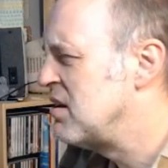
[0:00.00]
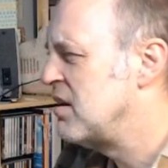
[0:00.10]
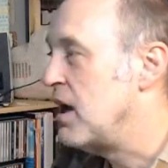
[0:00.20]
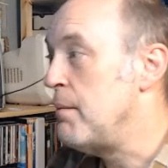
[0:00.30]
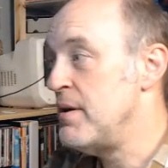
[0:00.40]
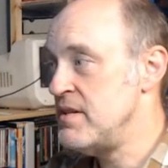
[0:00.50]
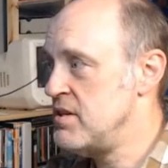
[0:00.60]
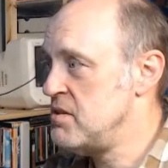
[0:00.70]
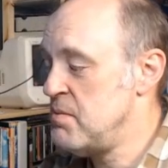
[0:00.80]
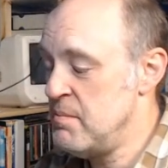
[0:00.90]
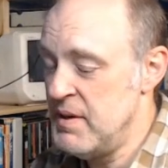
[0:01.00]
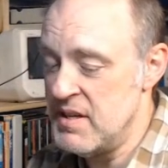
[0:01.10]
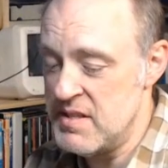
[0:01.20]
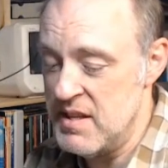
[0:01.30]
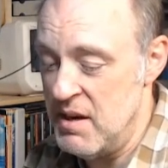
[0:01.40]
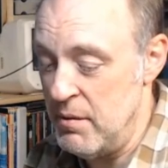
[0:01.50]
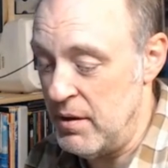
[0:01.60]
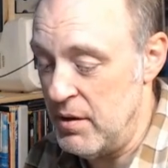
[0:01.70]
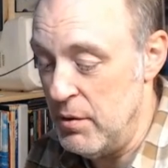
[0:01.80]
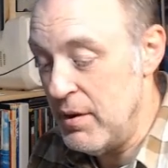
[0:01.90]
It must have just been because of the
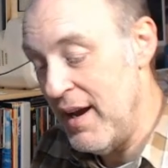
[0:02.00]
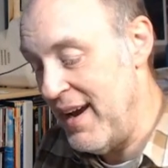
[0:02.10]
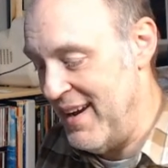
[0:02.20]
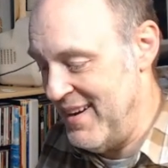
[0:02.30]
network. Okay.